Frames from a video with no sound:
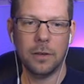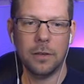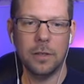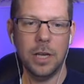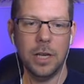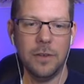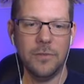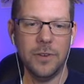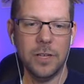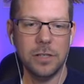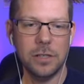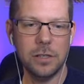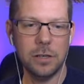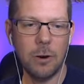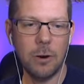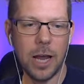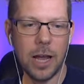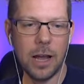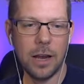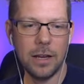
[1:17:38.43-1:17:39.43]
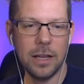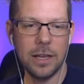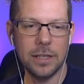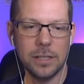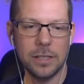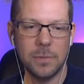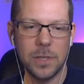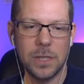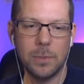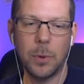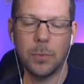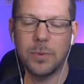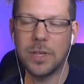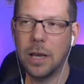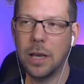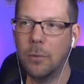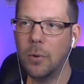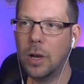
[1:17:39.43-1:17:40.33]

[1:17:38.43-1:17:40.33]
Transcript: Jellyfish is a great idea, says Mr. Puppeteer.